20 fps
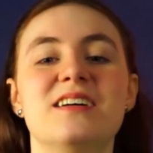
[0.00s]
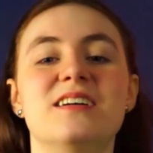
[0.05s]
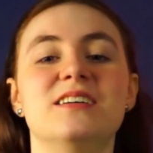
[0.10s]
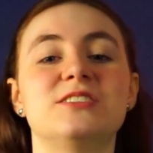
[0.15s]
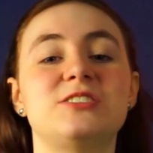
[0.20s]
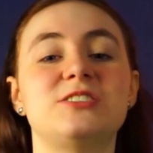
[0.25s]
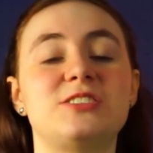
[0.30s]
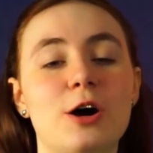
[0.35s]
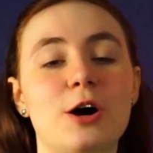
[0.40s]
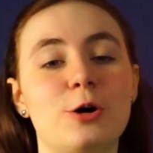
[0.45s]

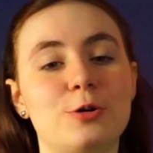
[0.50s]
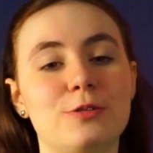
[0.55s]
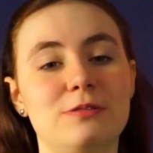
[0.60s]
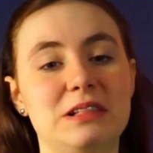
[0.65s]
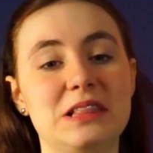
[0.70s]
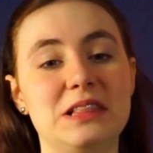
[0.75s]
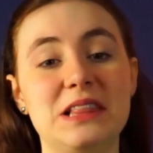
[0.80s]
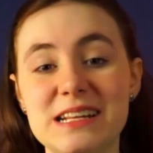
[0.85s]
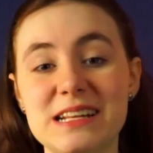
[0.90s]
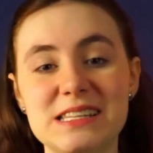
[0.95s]
So
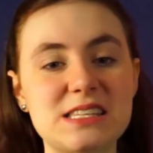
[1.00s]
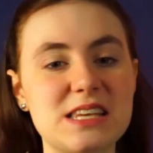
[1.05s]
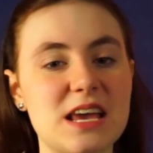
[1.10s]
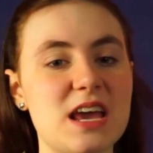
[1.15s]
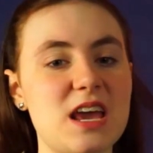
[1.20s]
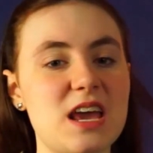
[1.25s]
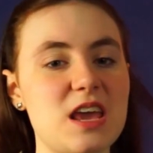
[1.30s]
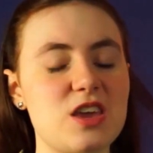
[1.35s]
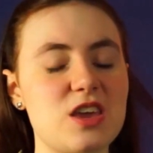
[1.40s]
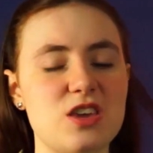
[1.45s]
let's
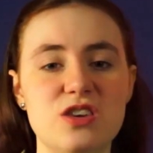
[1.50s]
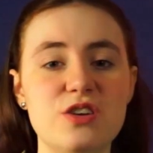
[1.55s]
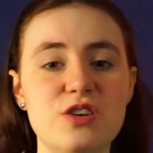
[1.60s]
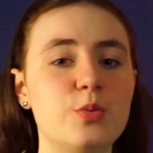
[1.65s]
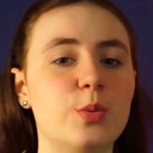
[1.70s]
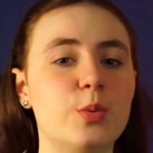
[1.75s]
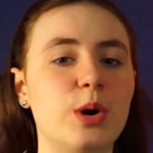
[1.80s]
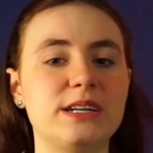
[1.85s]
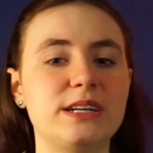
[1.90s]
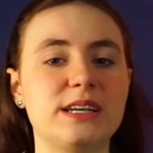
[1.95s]
say you
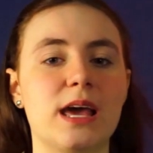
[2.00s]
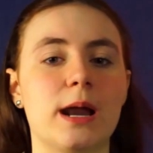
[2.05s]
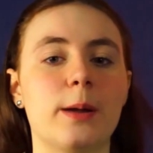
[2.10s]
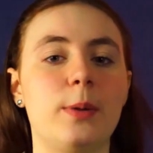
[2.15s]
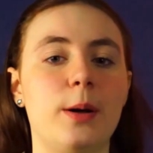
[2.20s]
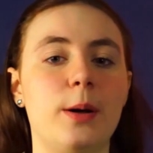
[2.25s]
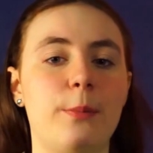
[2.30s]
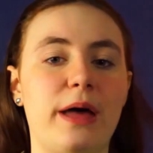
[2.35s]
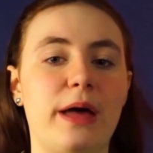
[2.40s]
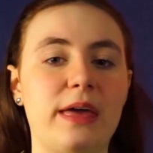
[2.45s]
want to get a
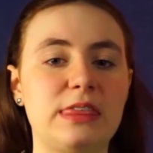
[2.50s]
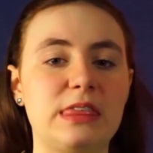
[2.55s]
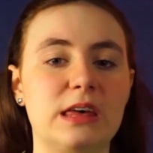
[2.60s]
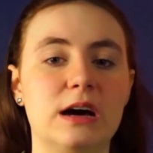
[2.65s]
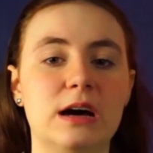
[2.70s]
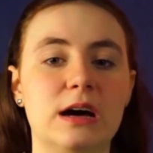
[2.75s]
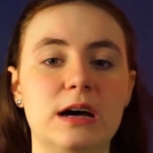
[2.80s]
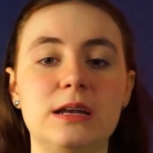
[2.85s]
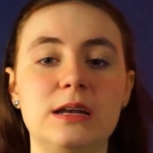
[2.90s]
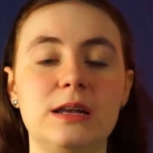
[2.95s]
ball
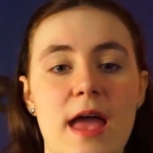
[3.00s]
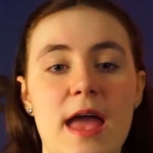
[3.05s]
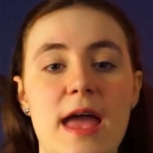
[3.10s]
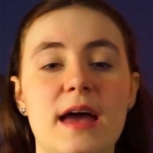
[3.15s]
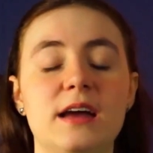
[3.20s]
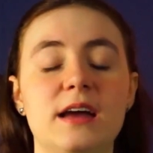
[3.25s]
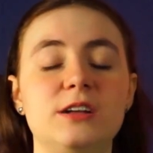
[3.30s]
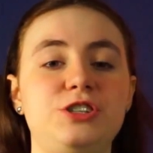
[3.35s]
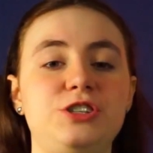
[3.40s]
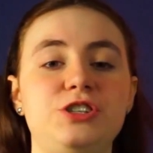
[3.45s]
python
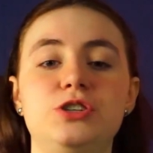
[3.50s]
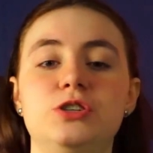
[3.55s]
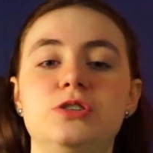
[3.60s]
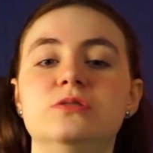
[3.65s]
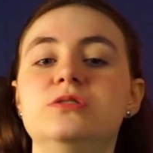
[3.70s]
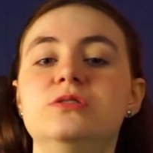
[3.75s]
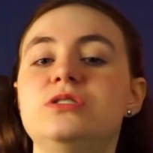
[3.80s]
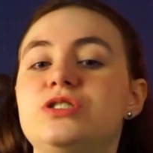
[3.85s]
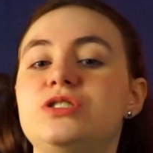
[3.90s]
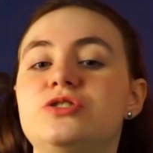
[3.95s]
and
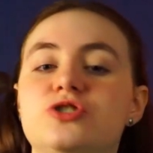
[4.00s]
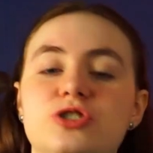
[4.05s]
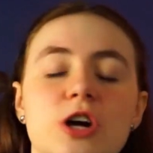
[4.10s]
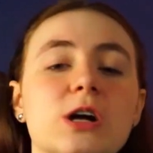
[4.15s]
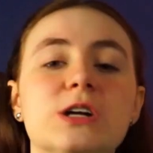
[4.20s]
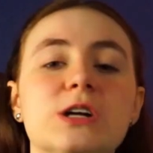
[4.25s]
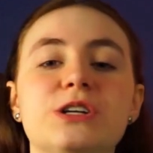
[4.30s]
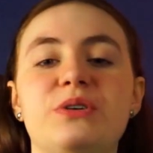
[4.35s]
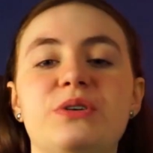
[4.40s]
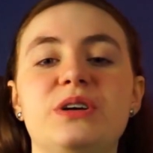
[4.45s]
you
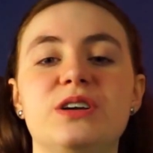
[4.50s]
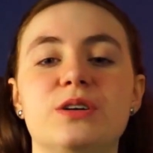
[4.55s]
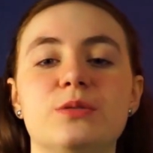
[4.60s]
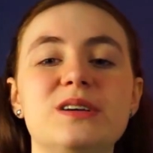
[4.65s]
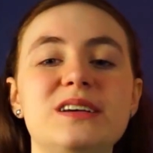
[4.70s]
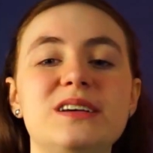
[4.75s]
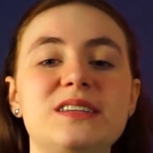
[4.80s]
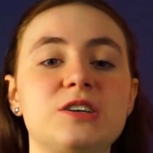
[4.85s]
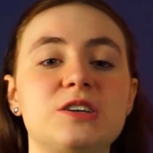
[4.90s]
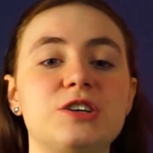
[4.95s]
start doing your
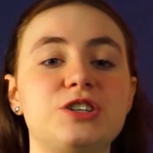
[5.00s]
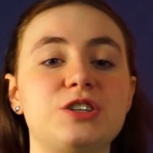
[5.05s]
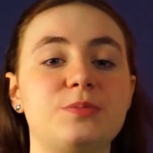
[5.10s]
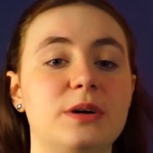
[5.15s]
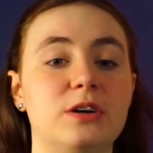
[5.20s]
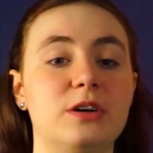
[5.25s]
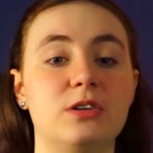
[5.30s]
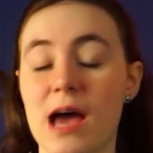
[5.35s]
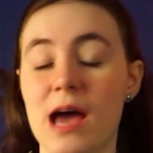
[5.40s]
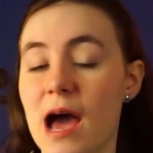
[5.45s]
research
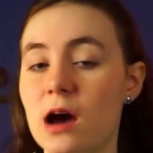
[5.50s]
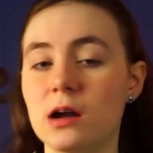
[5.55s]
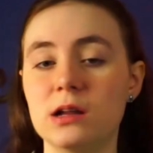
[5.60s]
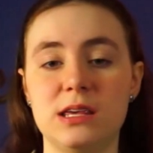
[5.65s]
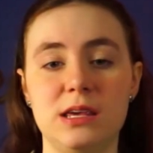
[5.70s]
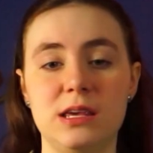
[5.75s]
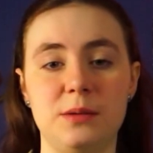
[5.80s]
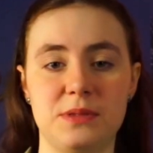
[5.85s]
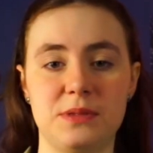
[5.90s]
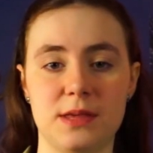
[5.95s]
about how to
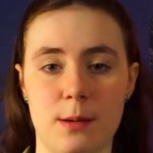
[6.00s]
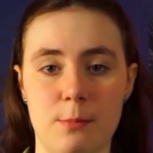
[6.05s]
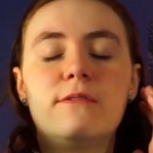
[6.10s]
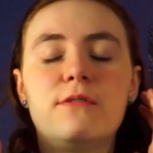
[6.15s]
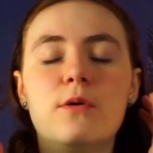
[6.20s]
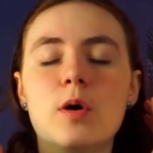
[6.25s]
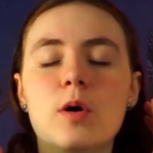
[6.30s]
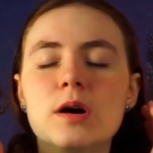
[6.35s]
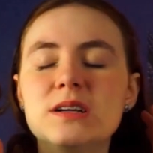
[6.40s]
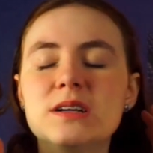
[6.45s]
keep them.
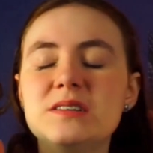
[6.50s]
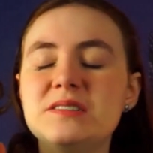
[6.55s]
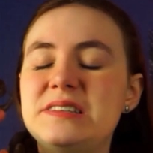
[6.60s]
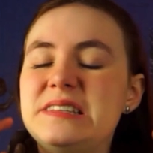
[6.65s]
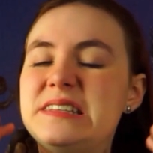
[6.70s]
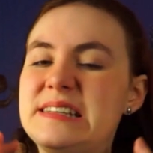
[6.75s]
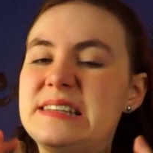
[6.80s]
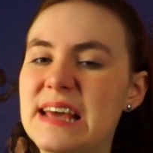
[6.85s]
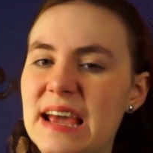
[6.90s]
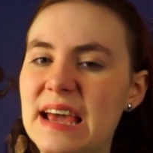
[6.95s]
For
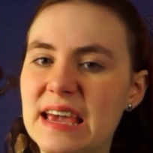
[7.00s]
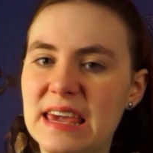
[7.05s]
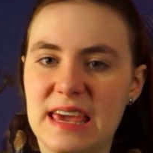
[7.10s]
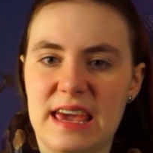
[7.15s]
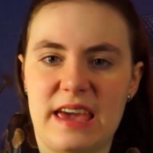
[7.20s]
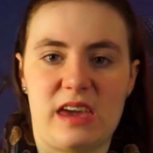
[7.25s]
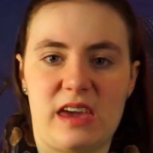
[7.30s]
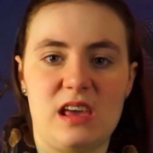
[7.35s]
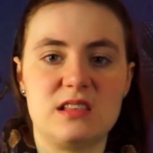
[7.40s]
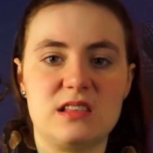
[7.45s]

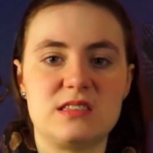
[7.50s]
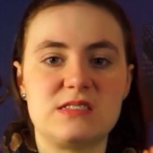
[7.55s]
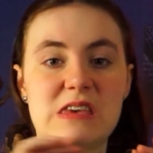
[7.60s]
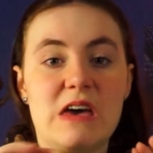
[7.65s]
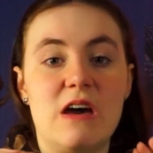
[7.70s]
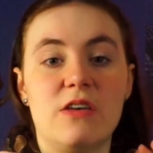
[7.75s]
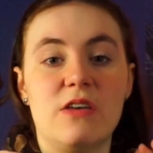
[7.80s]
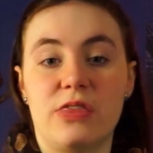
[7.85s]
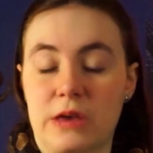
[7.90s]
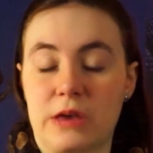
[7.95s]
decades,
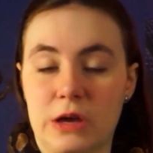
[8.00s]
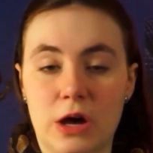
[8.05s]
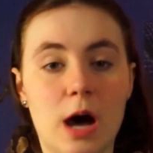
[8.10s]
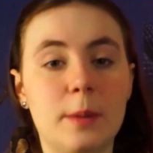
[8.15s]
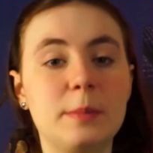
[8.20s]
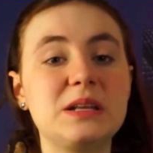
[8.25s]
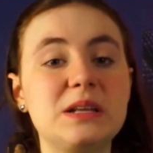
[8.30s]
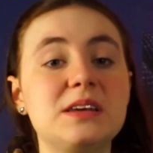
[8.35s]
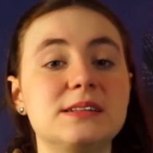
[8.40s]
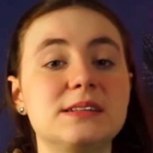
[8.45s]
the
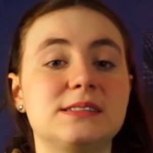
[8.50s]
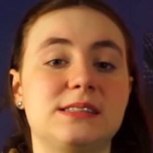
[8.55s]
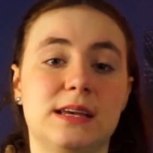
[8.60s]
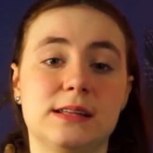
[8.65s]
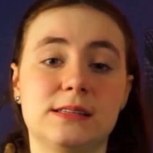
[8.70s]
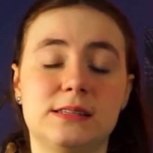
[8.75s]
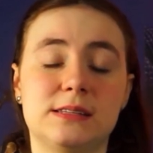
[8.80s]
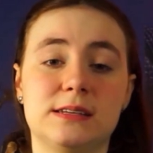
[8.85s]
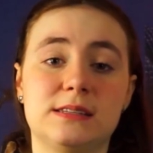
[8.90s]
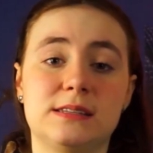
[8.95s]
common
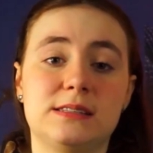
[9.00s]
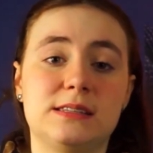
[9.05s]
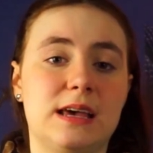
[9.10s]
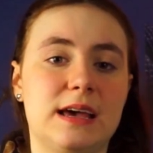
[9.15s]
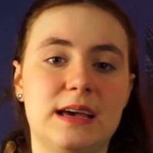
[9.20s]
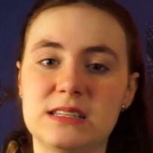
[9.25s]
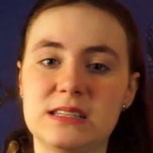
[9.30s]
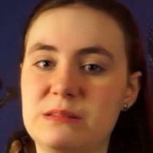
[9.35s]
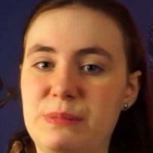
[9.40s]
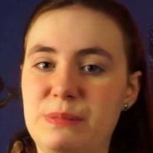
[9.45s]
consensus
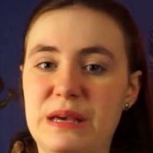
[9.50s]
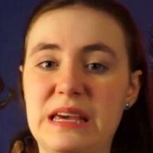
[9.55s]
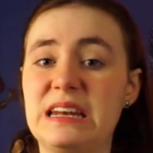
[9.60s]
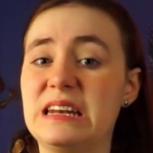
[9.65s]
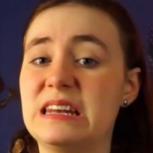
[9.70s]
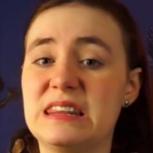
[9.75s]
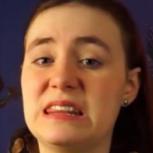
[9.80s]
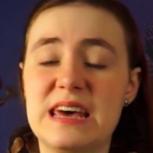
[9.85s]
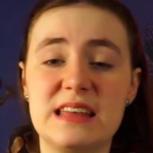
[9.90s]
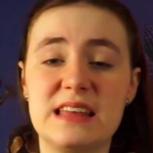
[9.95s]
has
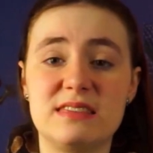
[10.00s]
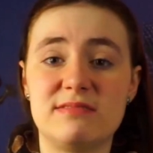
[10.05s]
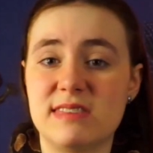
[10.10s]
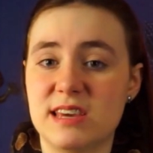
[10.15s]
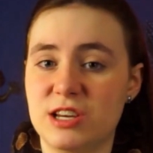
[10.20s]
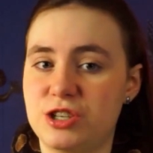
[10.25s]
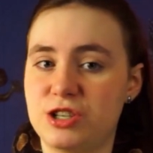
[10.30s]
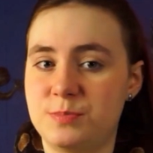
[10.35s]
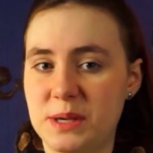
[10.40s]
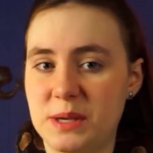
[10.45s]
been that
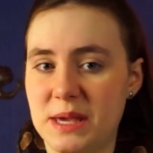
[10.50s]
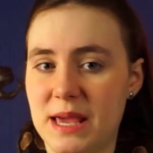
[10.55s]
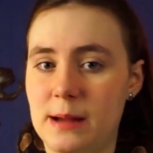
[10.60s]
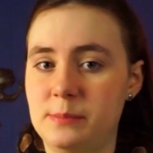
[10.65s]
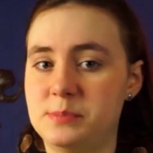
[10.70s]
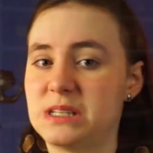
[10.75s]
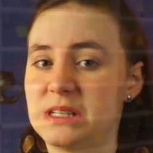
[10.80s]
they should be kept